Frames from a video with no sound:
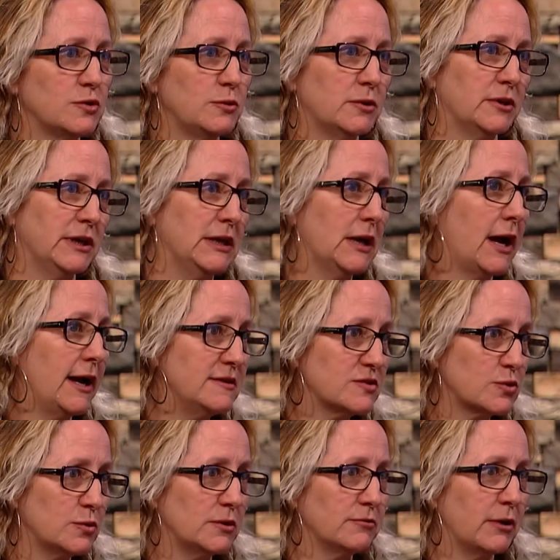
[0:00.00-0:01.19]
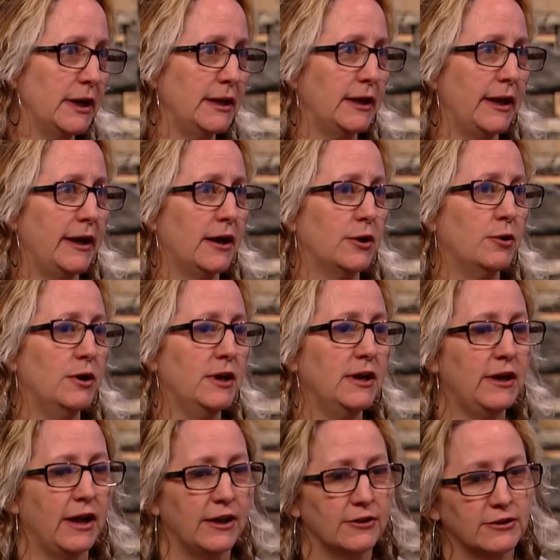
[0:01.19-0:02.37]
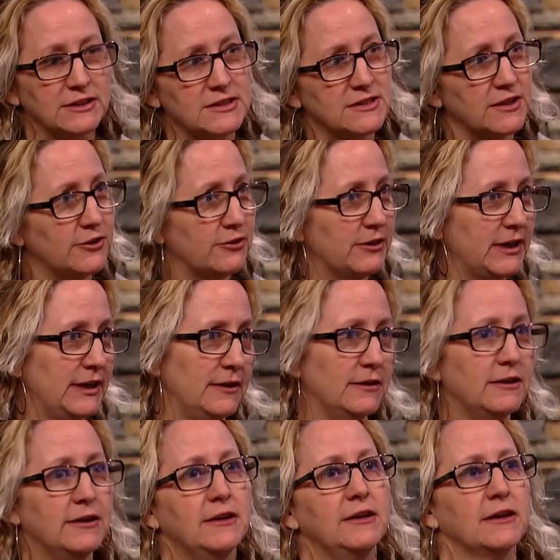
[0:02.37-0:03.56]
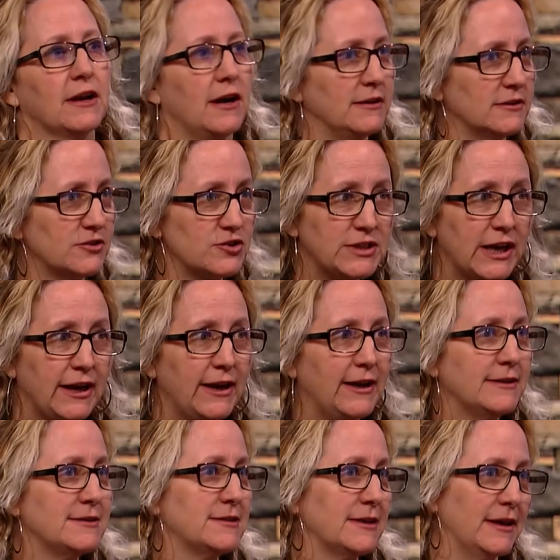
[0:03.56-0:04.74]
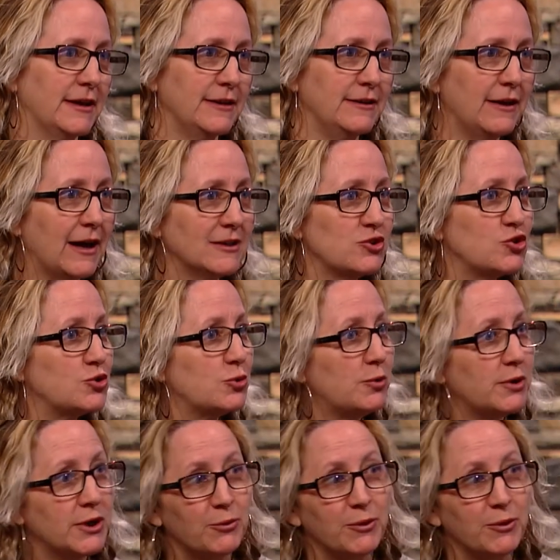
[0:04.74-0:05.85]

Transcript: who are in high school right now and are considering college debt and not sure